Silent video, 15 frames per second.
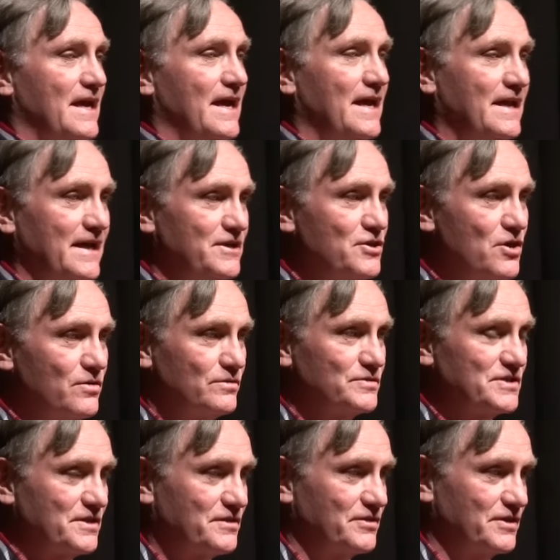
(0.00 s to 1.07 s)
And I know it
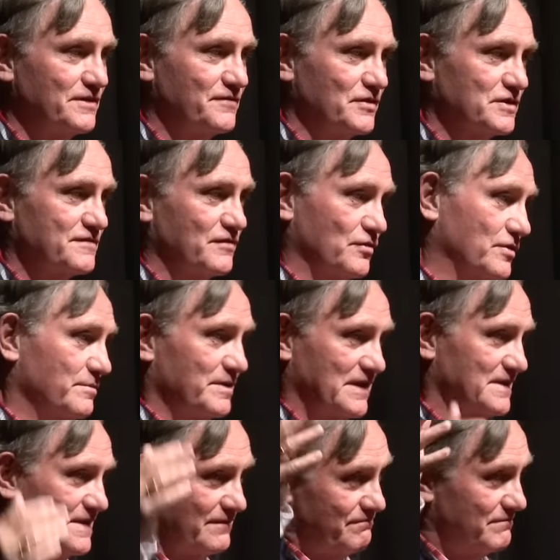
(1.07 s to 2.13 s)
was the 31st floor
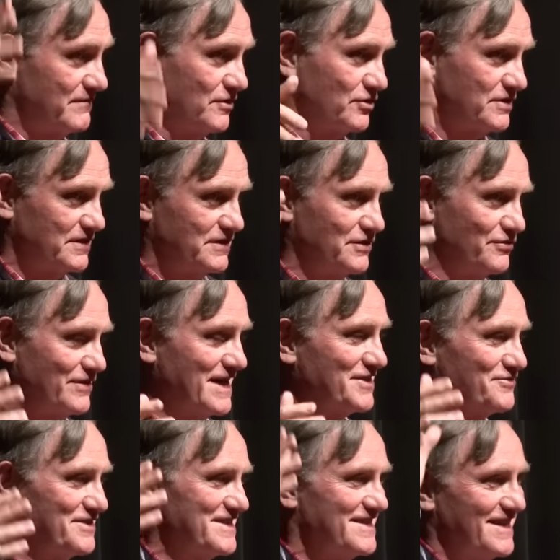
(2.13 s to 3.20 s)
because I've looked at the
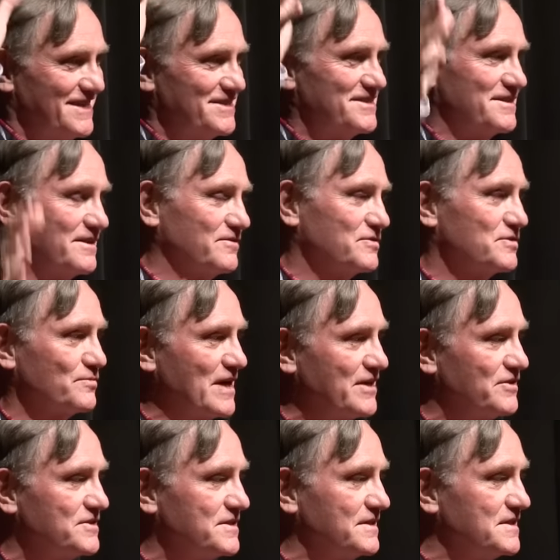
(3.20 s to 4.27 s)
directory since, so there's
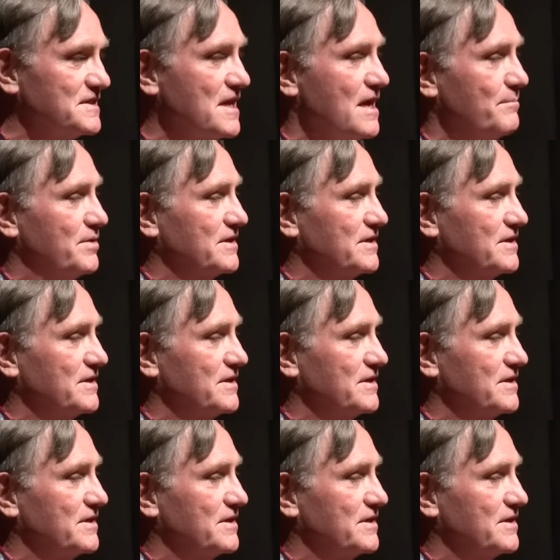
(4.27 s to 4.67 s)
records of this.